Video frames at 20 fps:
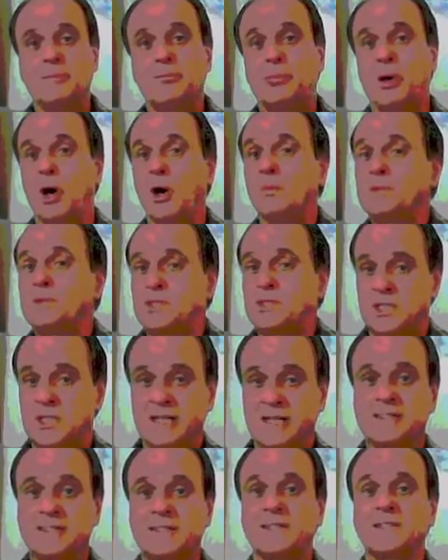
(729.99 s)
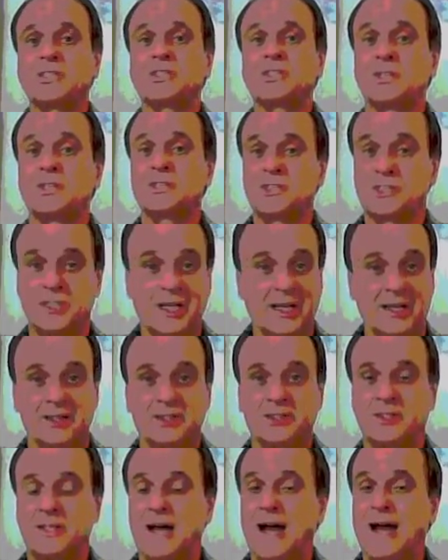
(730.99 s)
Pope Sixtus the Sixth.